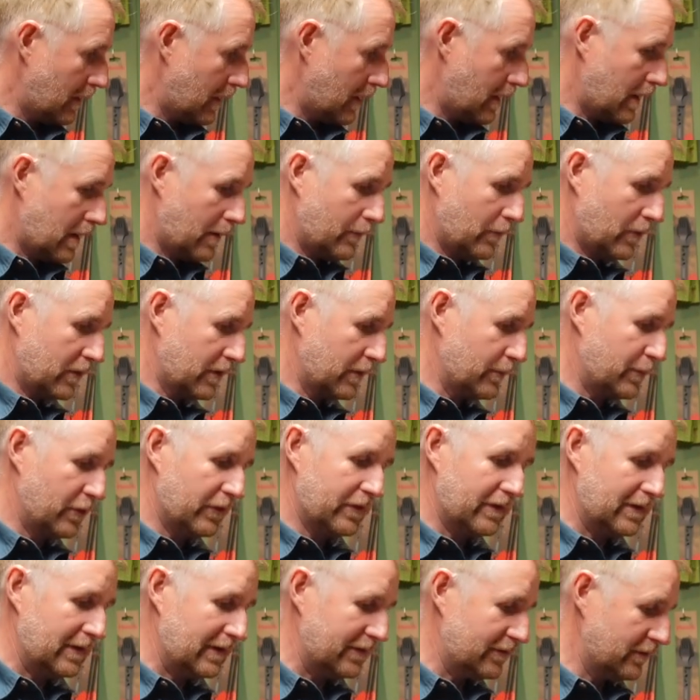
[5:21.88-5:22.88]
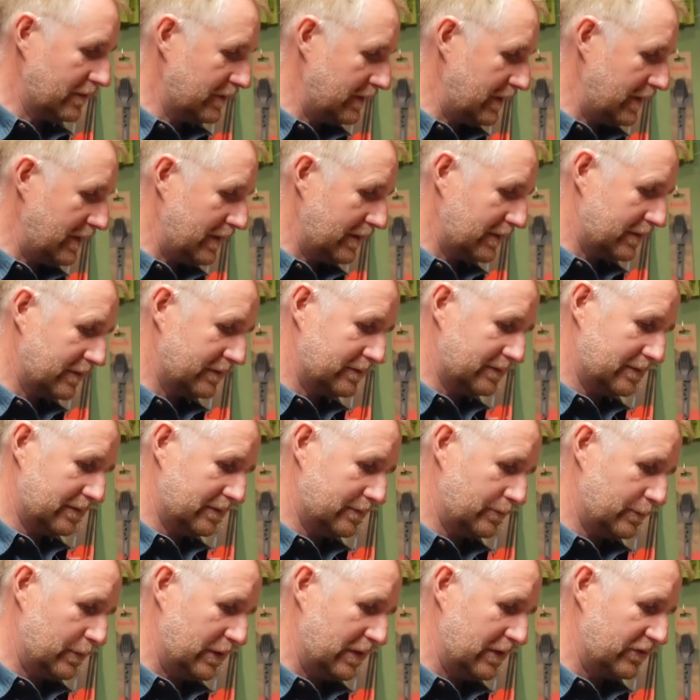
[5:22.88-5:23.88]
not going to put the lid on here because
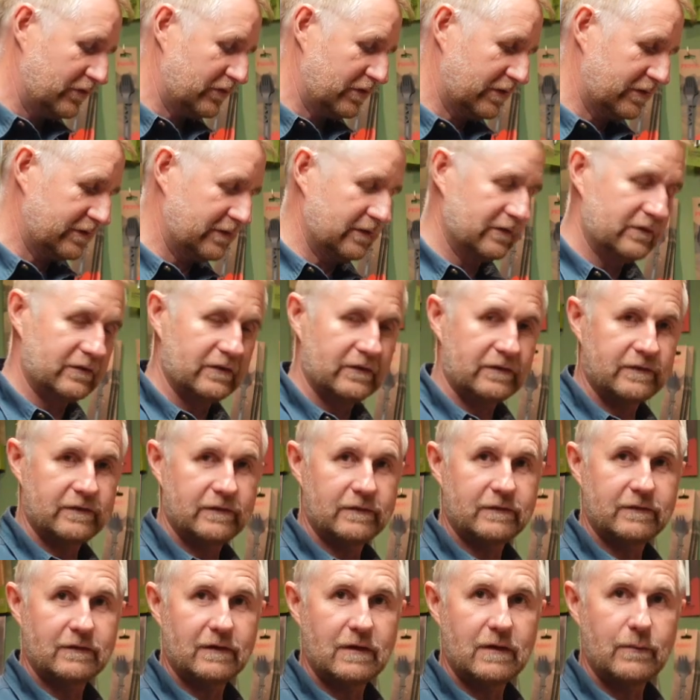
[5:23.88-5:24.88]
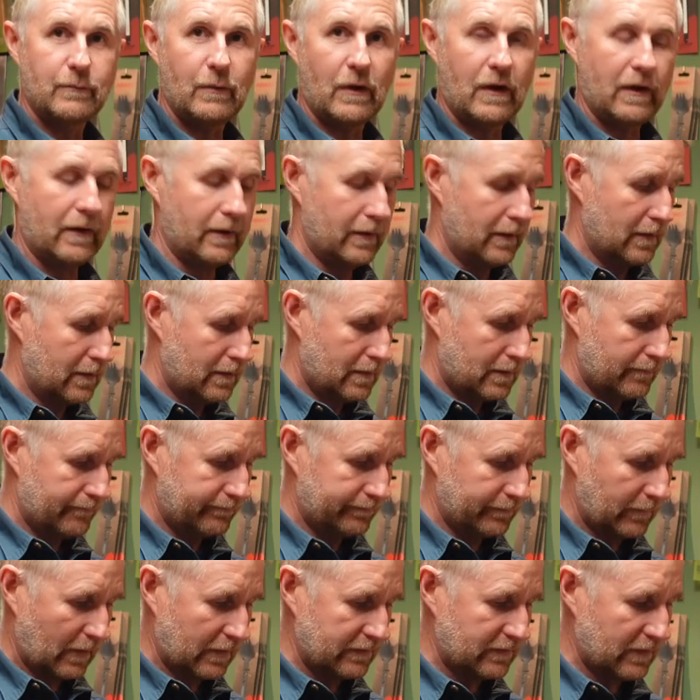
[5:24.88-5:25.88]
it'd be interesting just to see, but
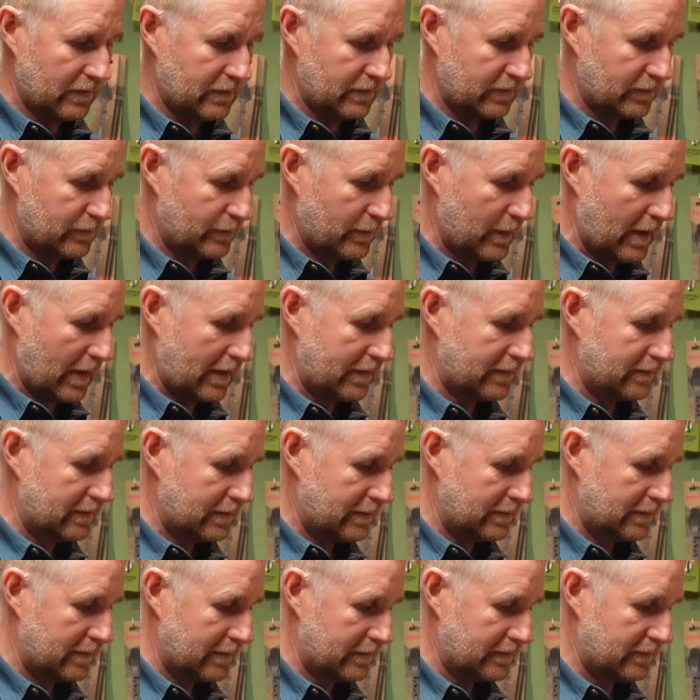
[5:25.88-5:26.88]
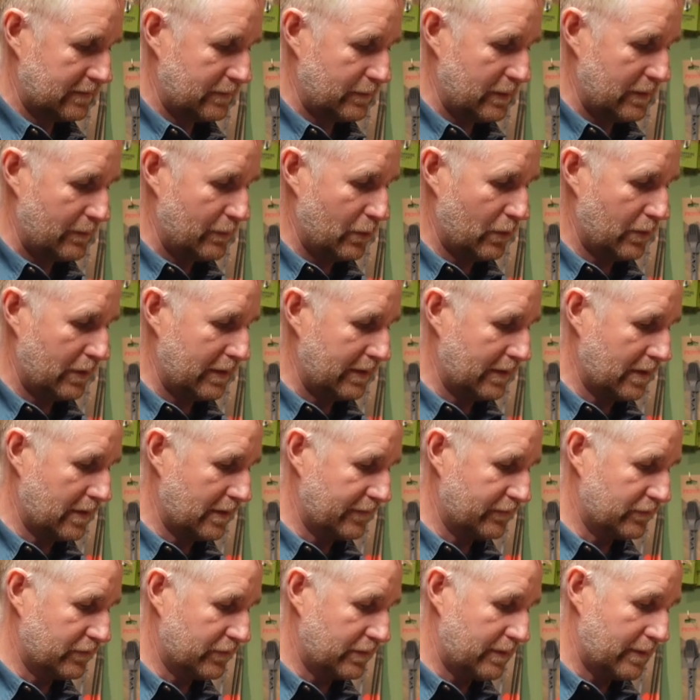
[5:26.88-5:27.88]
I don't expect this to be boiling
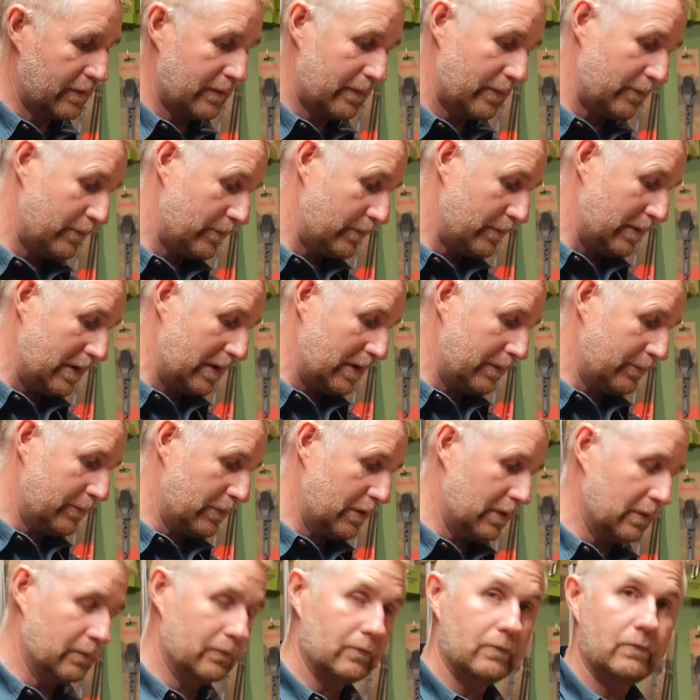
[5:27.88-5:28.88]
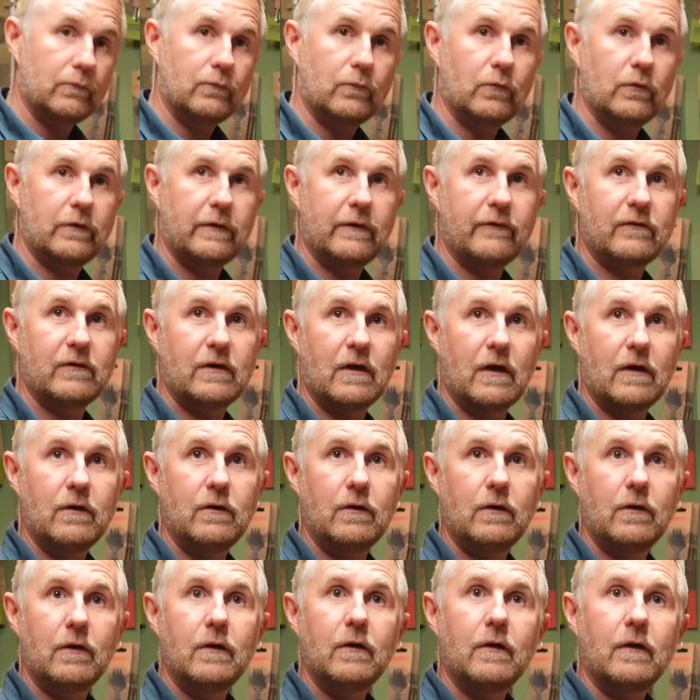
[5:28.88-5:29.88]
after a minute, but we'll never
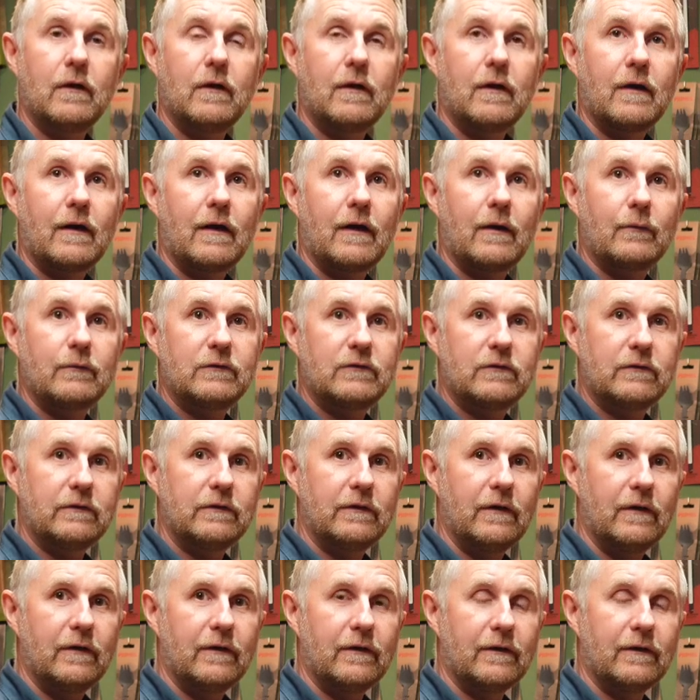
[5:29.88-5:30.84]
know. How are we doing?